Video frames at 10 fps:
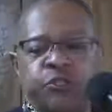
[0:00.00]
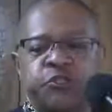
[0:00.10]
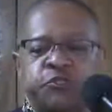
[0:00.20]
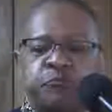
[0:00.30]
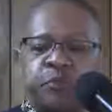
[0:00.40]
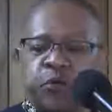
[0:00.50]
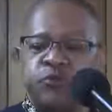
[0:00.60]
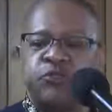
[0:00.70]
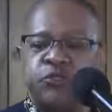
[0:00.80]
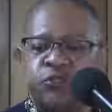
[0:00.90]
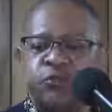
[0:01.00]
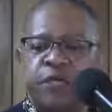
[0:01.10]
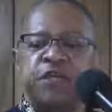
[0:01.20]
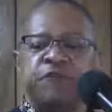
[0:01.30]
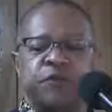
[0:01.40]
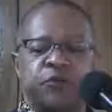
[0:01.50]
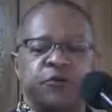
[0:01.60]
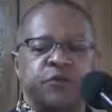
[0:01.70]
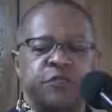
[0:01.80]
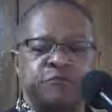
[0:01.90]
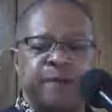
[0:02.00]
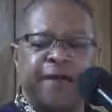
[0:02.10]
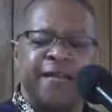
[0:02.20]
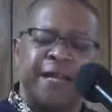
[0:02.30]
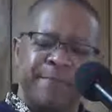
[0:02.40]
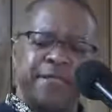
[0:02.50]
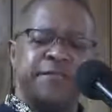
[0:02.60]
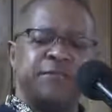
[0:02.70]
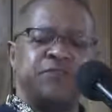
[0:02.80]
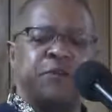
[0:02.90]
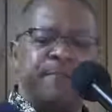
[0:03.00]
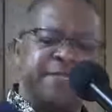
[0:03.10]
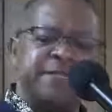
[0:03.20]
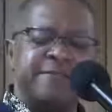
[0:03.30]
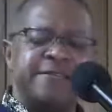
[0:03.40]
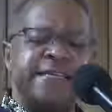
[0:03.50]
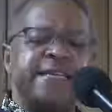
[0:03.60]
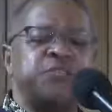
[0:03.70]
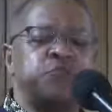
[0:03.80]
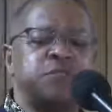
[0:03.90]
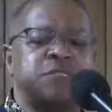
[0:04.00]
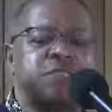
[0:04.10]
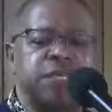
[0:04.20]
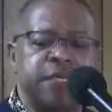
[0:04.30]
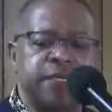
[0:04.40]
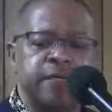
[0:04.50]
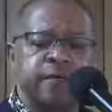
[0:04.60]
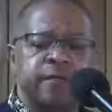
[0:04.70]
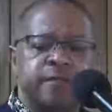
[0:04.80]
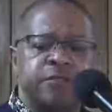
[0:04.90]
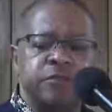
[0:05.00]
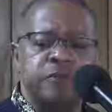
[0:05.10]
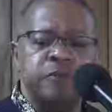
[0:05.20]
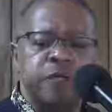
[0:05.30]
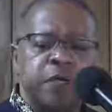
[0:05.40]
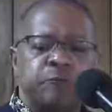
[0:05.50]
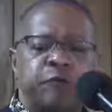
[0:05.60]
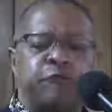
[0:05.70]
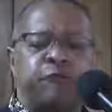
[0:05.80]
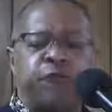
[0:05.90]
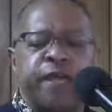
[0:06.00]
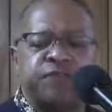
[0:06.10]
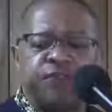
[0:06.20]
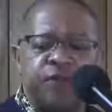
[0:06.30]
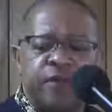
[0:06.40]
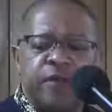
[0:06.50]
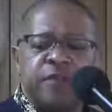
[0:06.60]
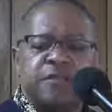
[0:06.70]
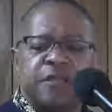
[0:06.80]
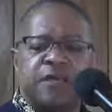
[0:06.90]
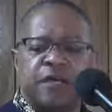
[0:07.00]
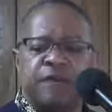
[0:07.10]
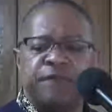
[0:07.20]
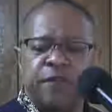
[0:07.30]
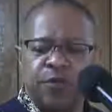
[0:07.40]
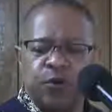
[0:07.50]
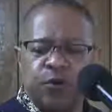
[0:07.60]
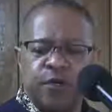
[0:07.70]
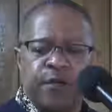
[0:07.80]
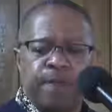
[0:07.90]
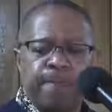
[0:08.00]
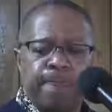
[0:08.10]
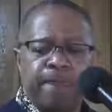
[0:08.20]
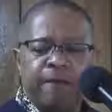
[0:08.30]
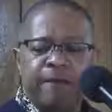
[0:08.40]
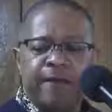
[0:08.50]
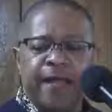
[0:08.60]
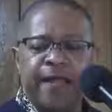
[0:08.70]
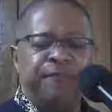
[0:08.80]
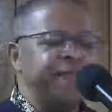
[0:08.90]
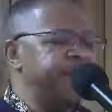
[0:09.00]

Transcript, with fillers: what you're supposed to do, even though you're expounding. Let me tell you something. It's a dangerous thing to profess to love the Lord and